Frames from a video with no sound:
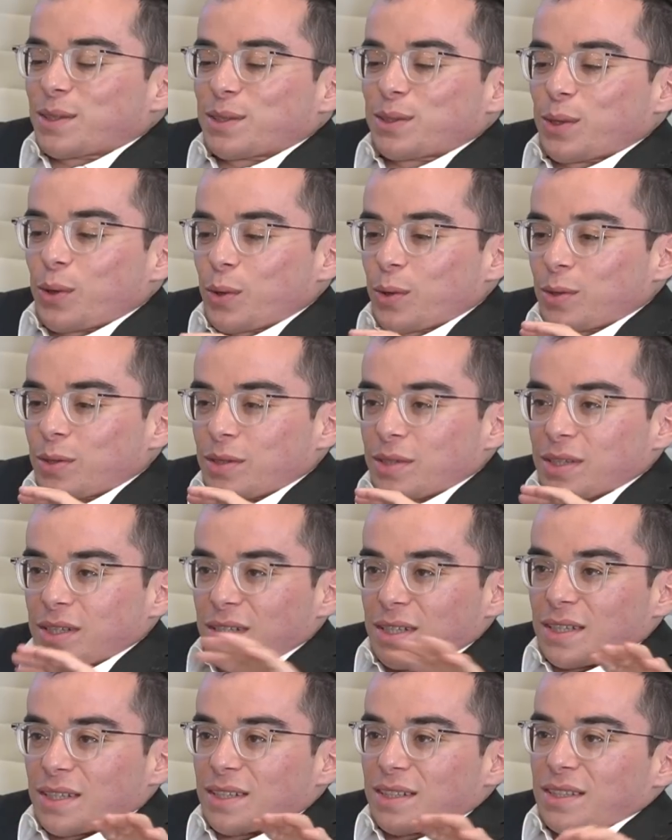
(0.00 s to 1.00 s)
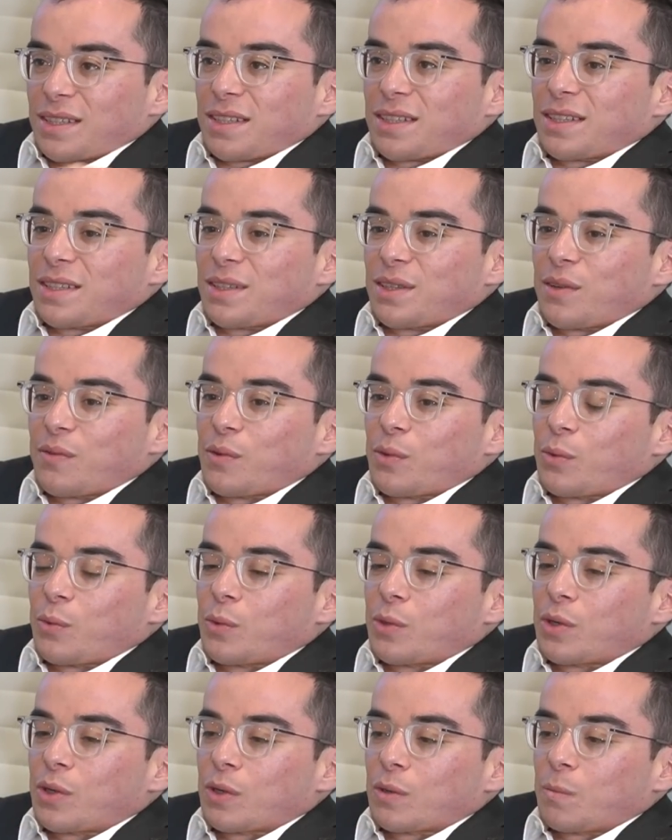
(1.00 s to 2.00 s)
is totally in a different
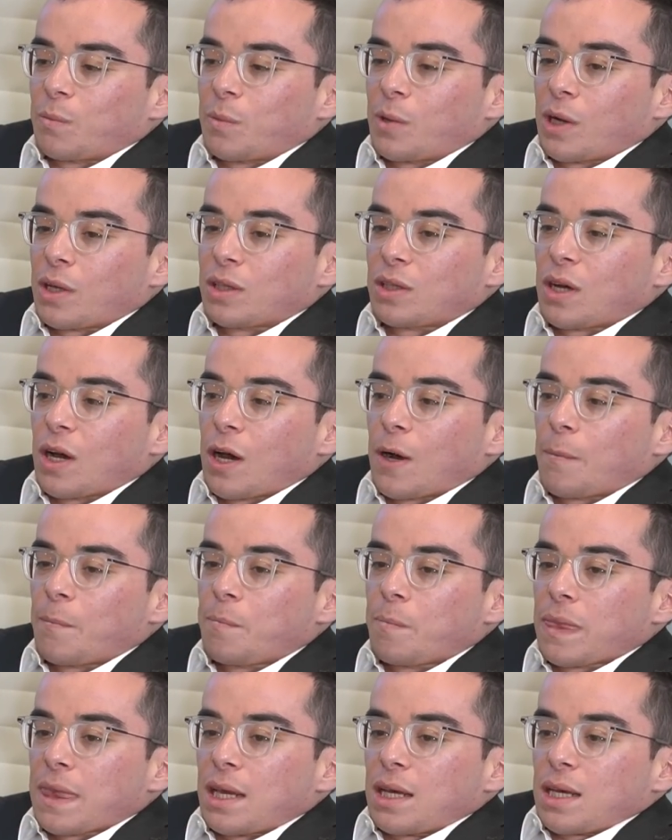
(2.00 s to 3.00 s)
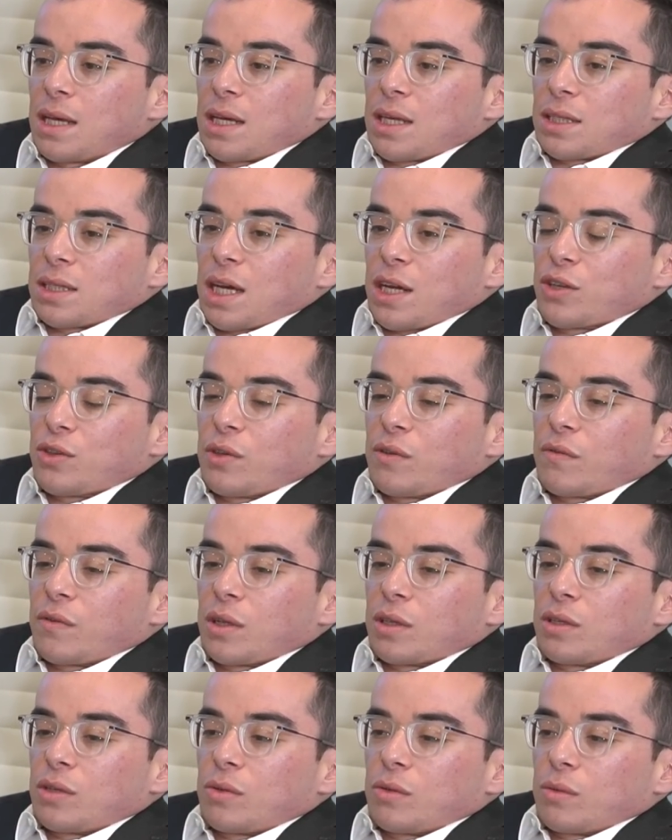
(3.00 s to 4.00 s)
world. But it's actually
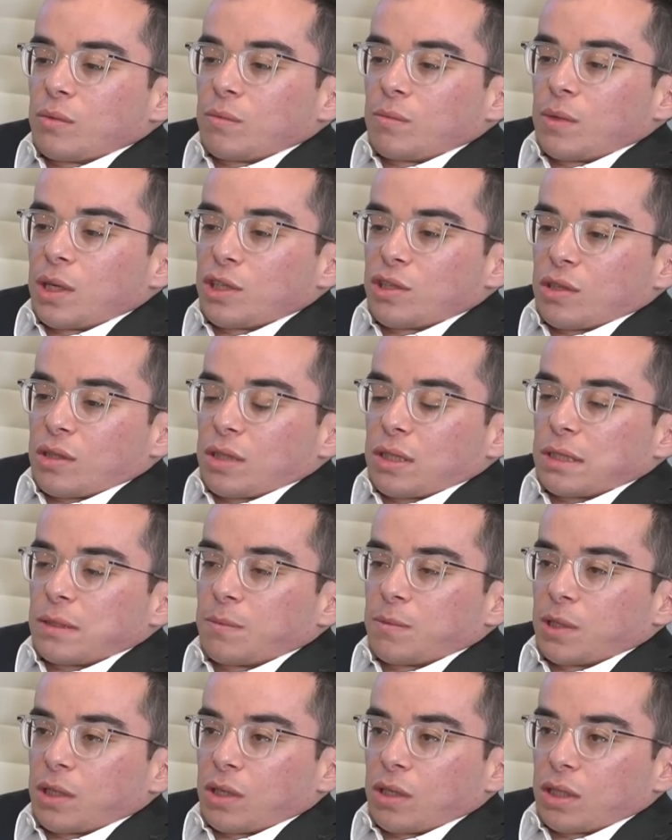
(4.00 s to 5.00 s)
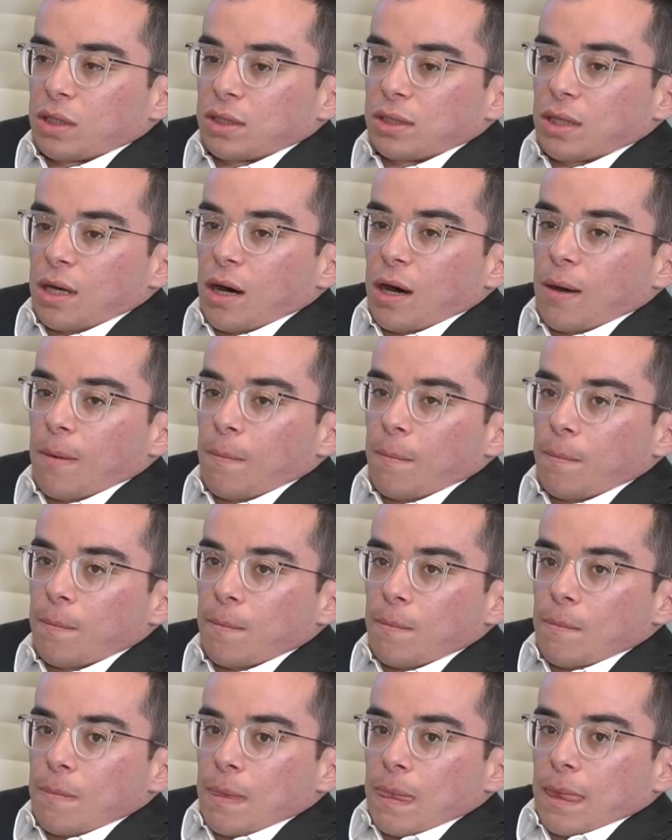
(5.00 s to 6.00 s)
funny you mentioned this because
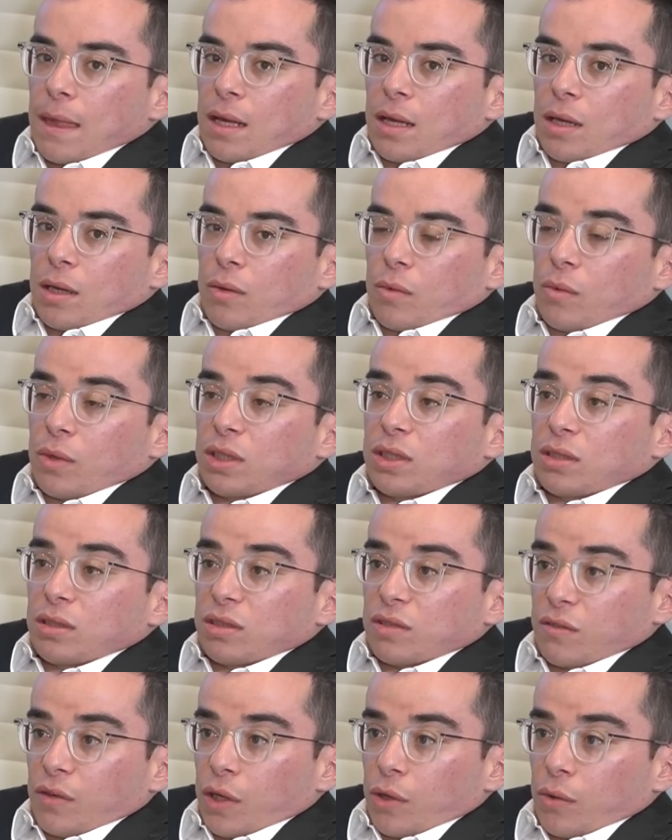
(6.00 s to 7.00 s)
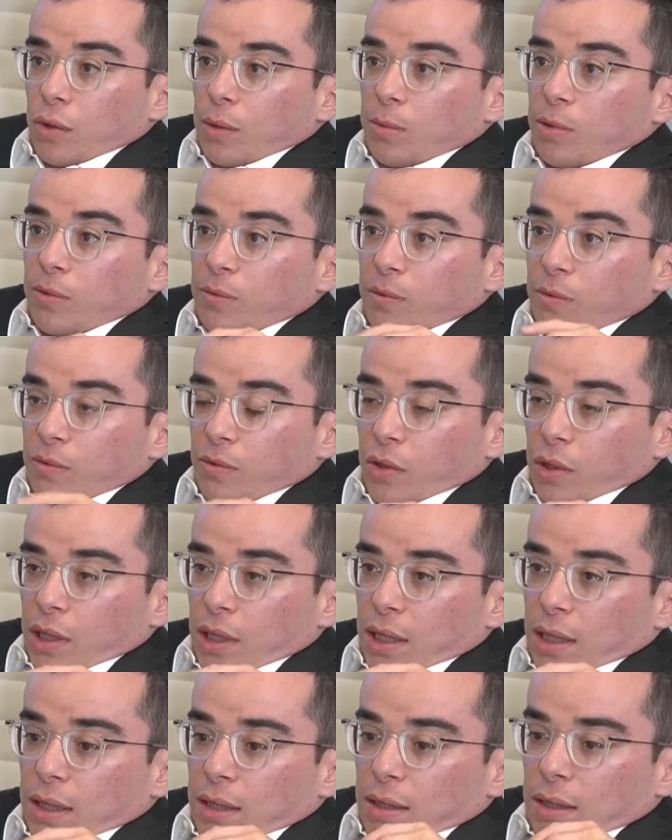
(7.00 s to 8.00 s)
we went to this Rebbe
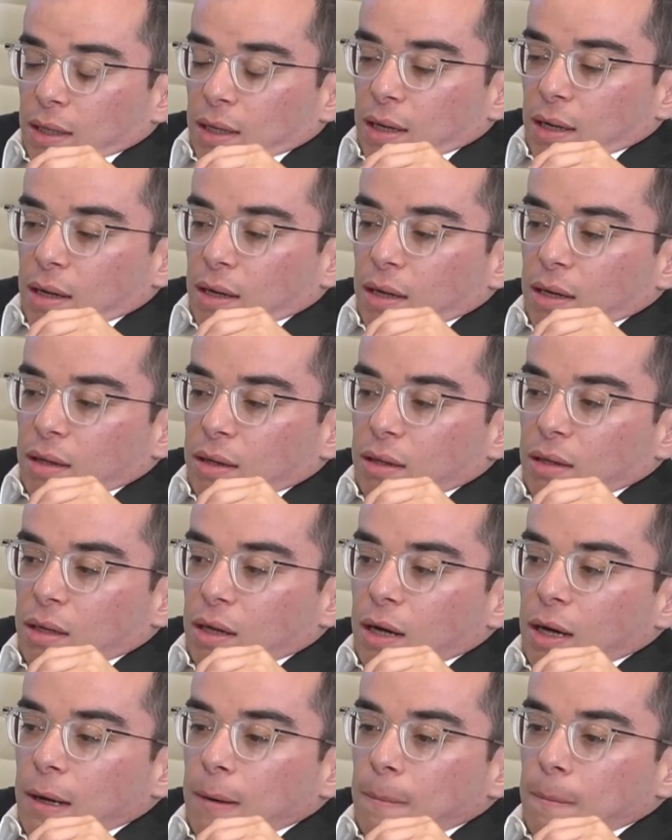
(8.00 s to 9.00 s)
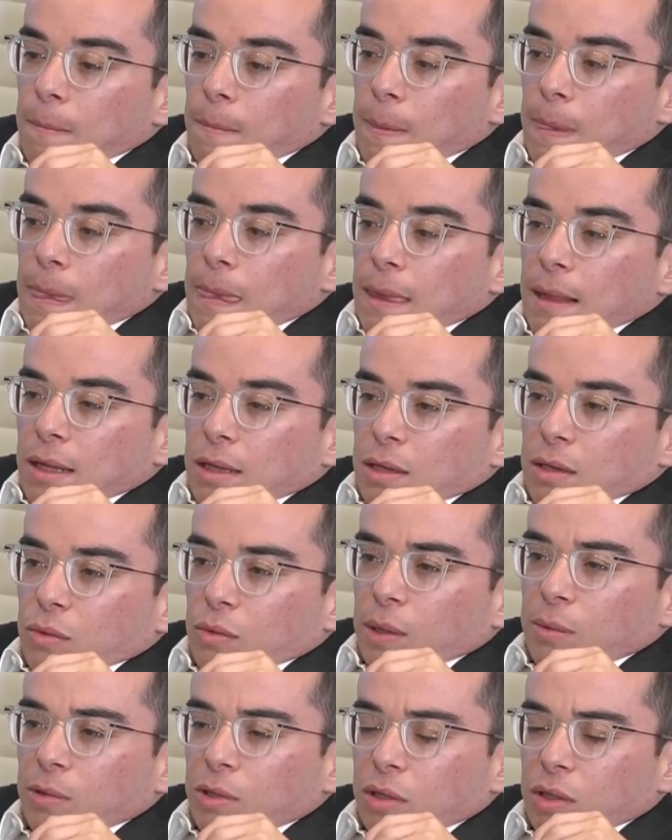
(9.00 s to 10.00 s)
beforehand, and the
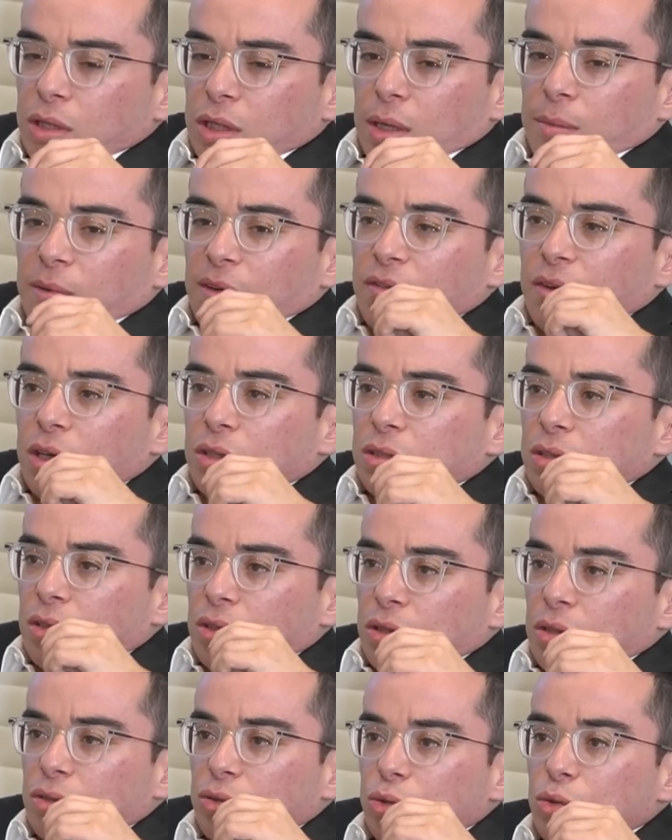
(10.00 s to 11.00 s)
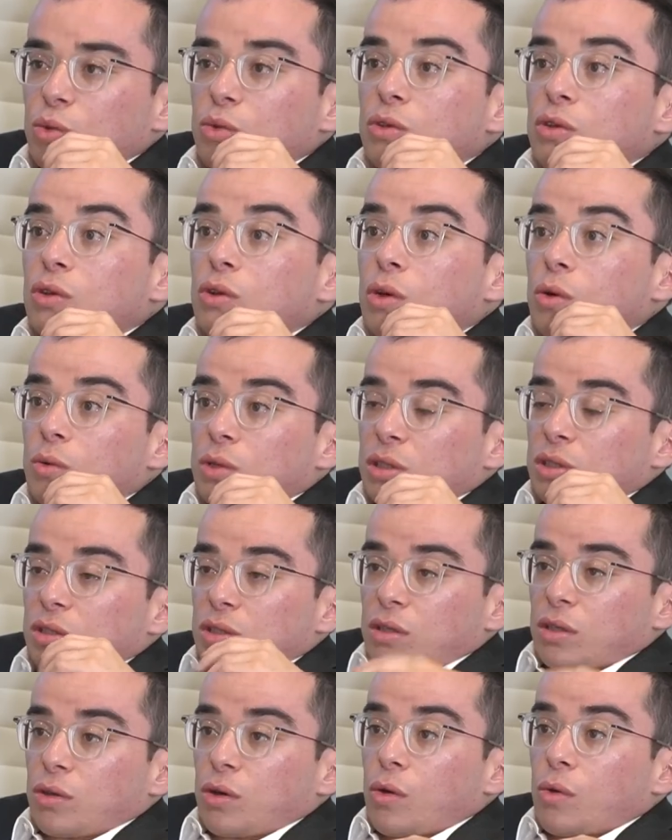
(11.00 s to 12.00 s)
Rebbe looked at my father like, does Yehuda know what he's
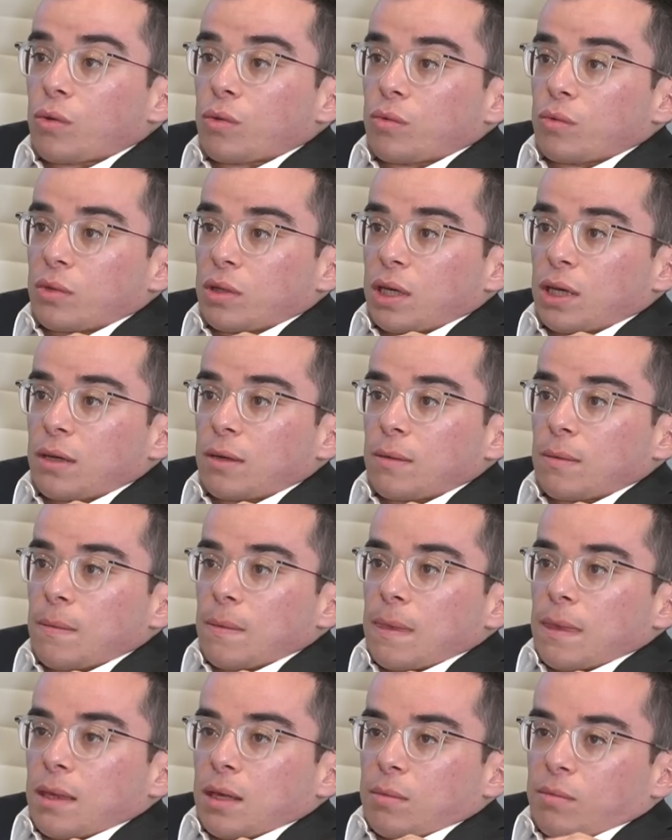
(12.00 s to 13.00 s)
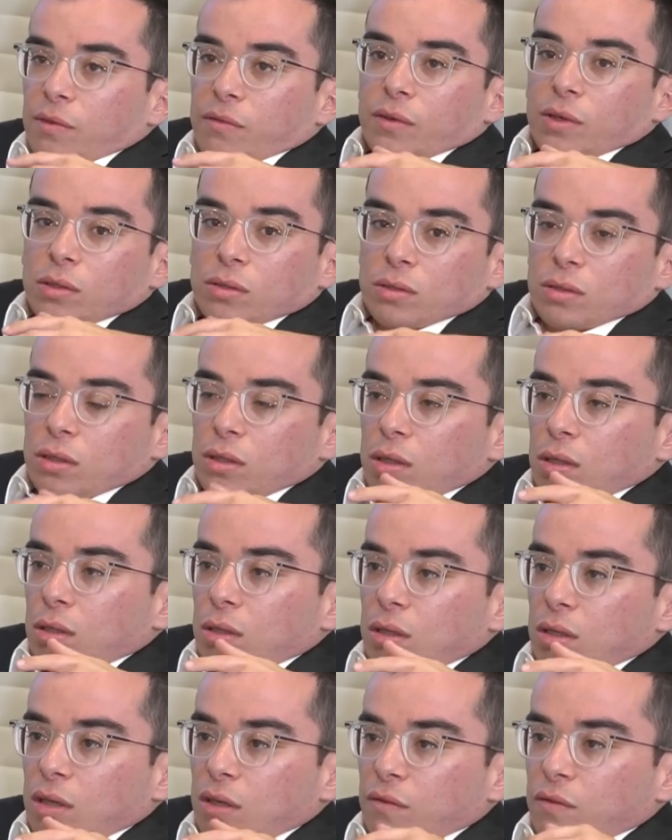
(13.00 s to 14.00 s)
going to go through now? And my father was like,
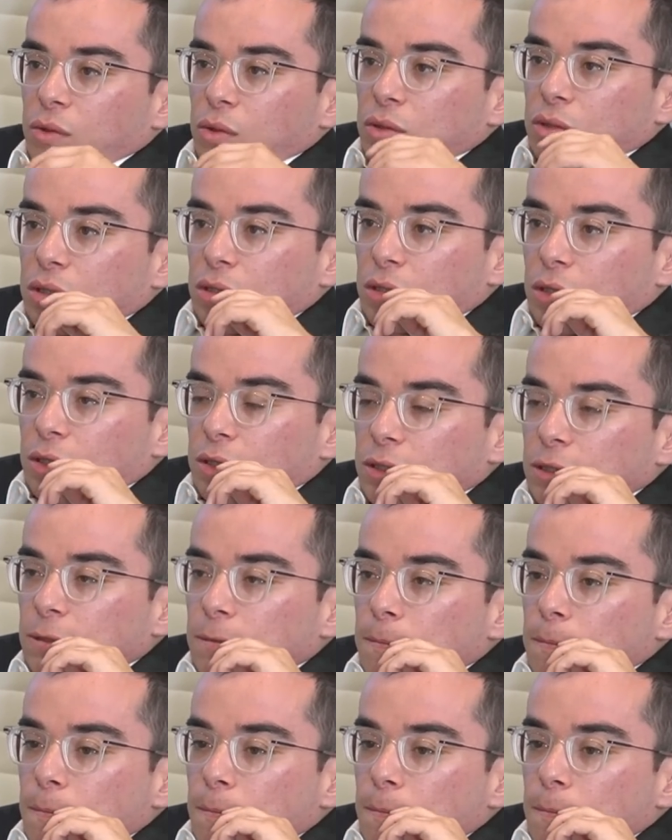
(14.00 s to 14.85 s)
yeah, of course he does.